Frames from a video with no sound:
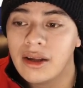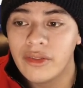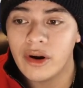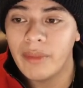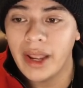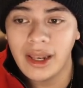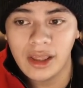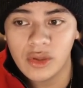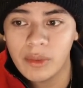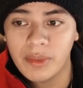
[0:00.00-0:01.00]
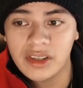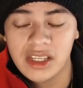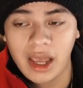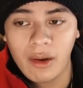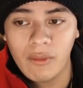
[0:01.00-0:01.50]
They're up
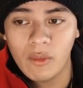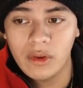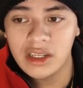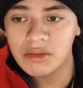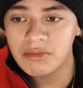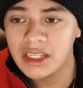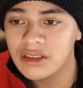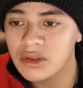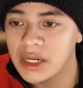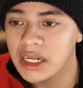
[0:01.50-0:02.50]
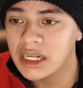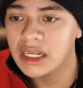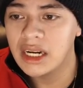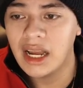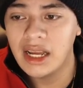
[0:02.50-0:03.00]
83%, which means we're
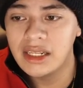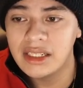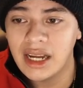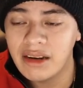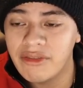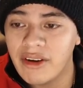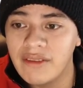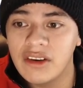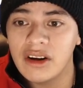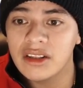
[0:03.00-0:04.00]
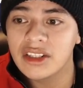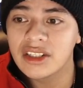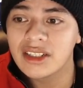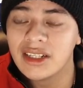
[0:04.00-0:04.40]
at $95